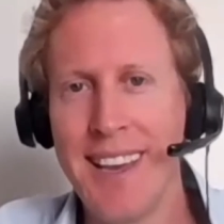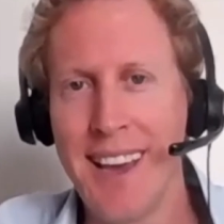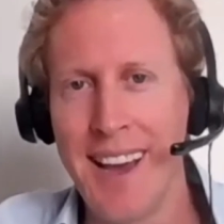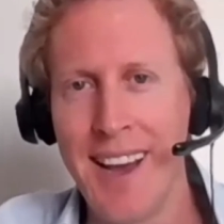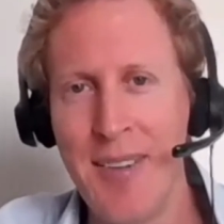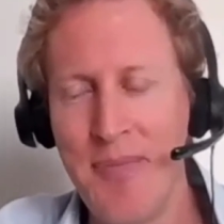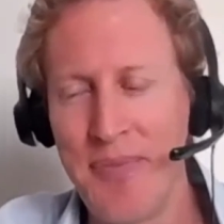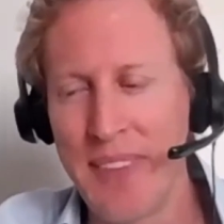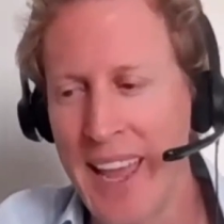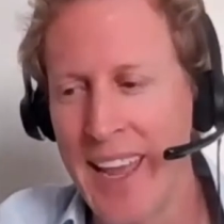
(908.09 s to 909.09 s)

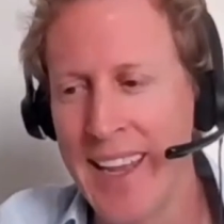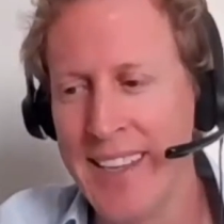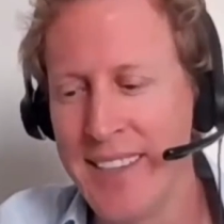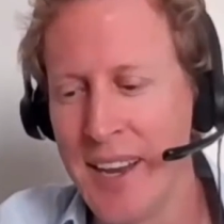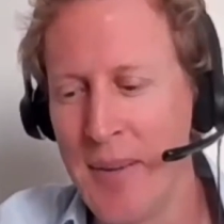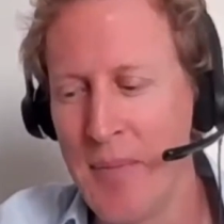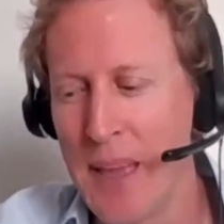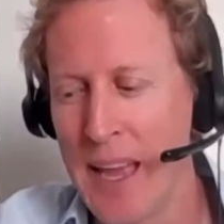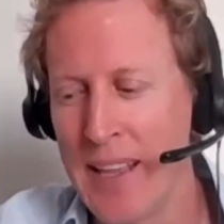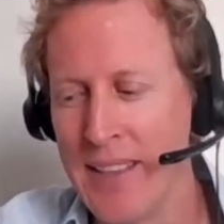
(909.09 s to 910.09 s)
And
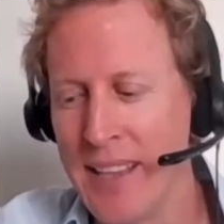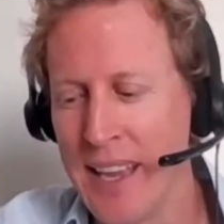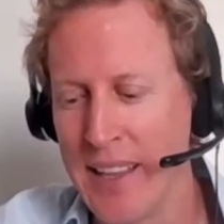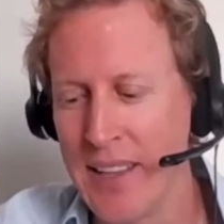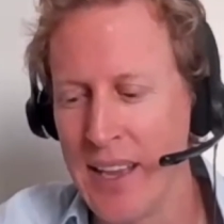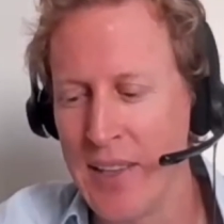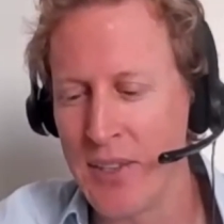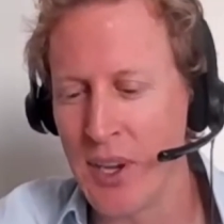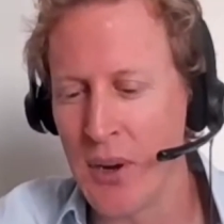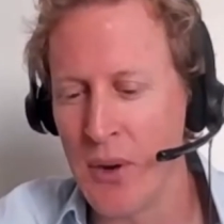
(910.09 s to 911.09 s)

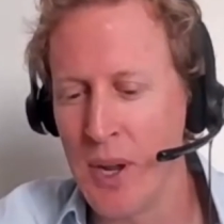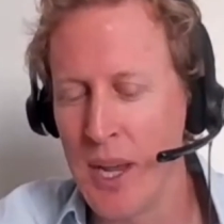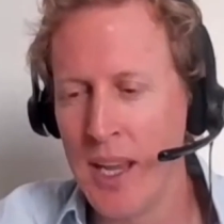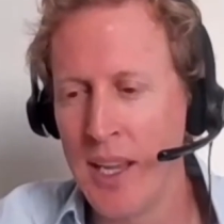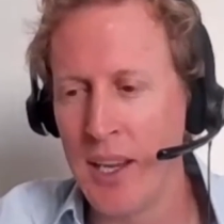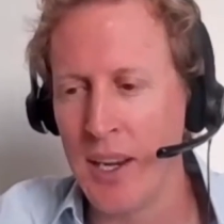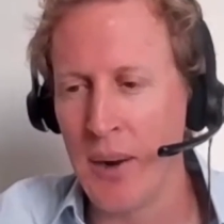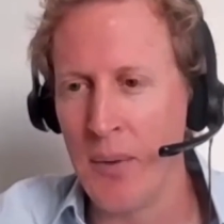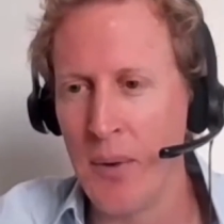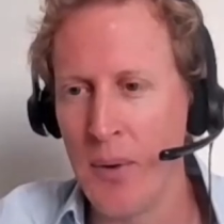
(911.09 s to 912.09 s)
so, you
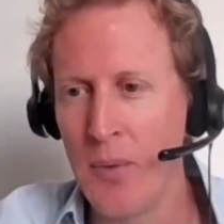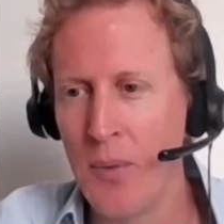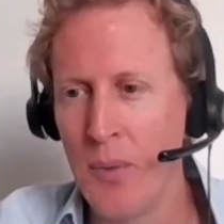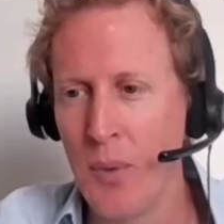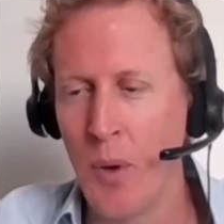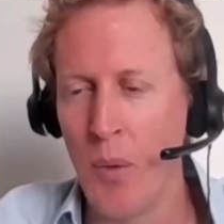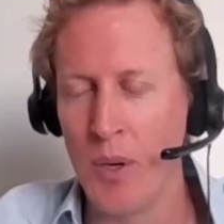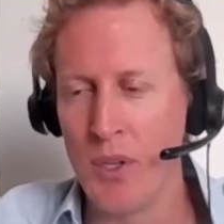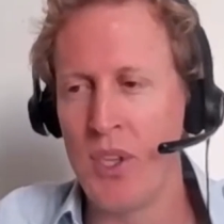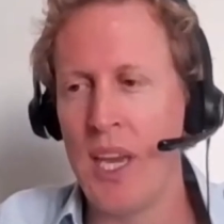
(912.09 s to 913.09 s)
know, what
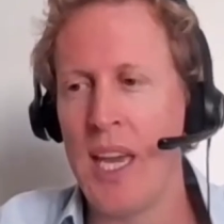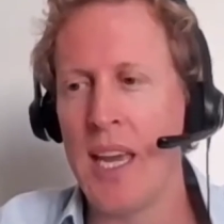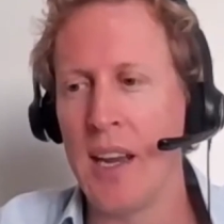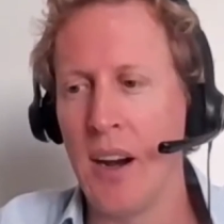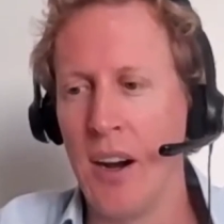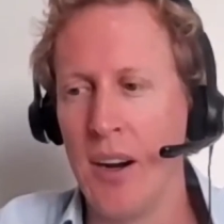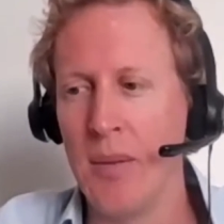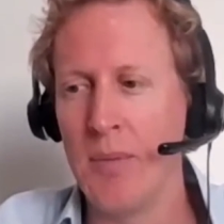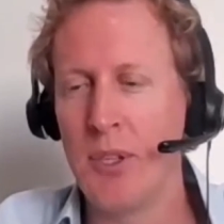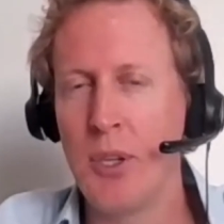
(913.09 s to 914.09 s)
we're seeing
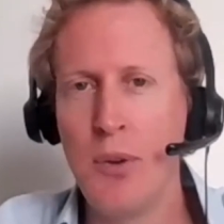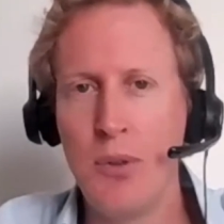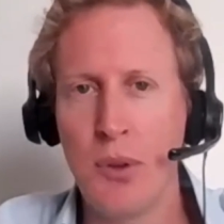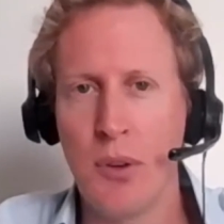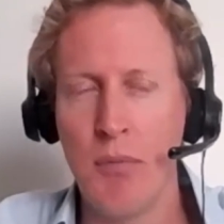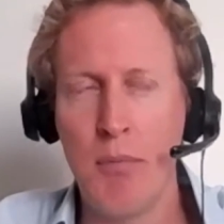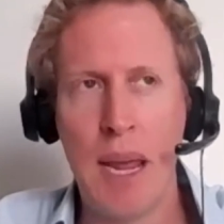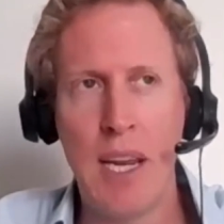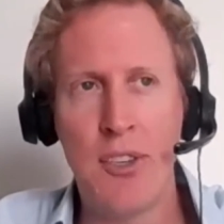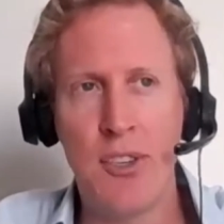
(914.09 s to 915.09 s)
are two sort of
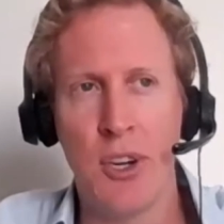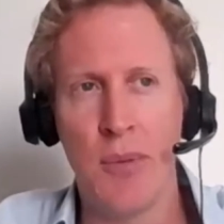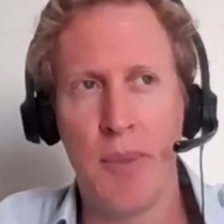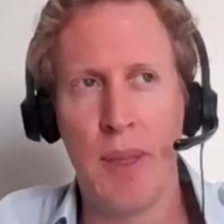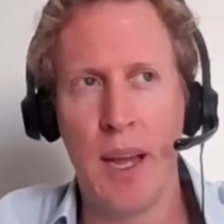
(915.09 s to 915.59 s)
major